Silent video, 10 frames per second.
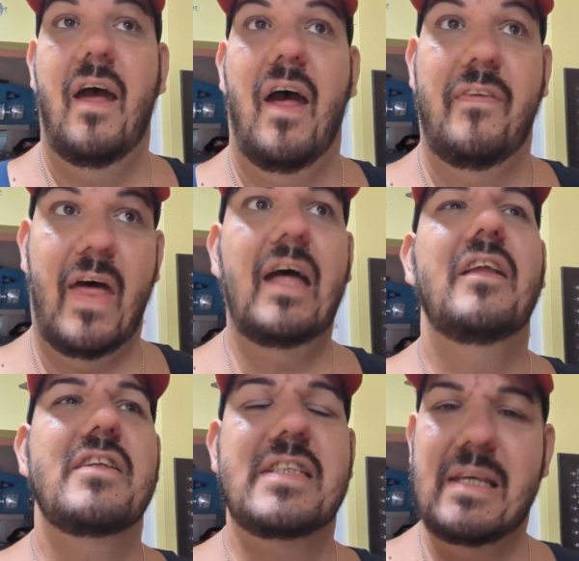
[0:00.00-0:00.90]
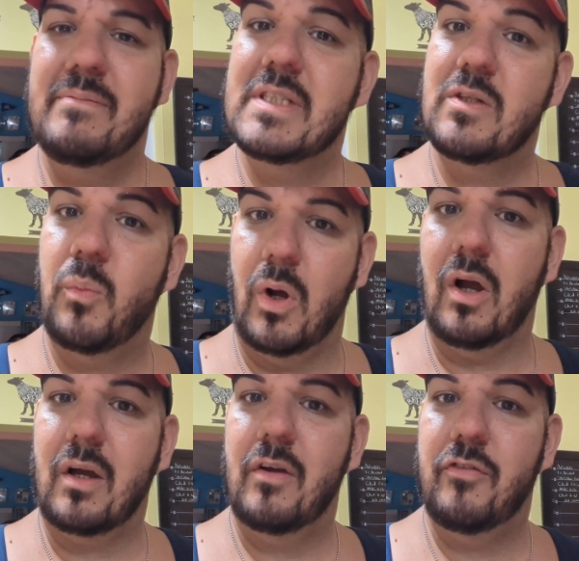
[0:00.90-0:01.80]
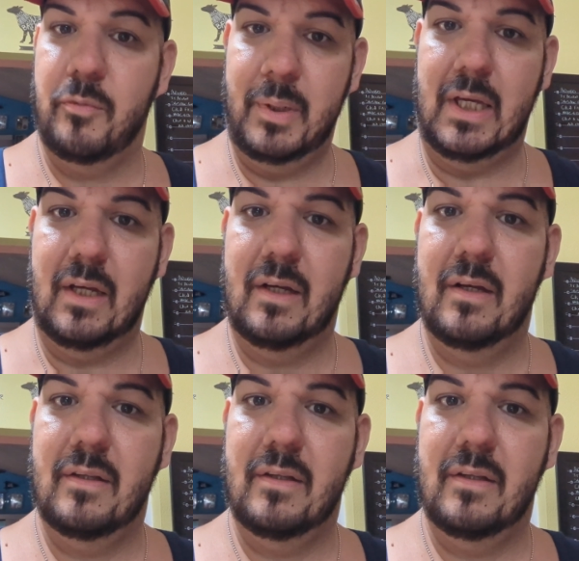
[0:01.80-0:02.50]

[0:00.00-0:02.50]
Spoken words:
And that seems to work for me.